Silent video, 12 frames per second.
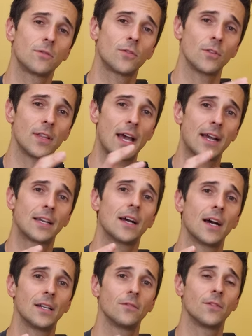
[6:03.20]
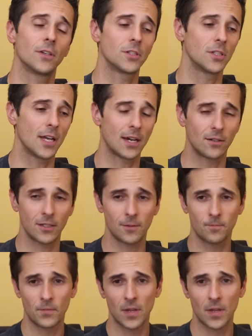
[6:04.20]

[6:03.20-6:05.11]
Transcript: for that kind of functionality.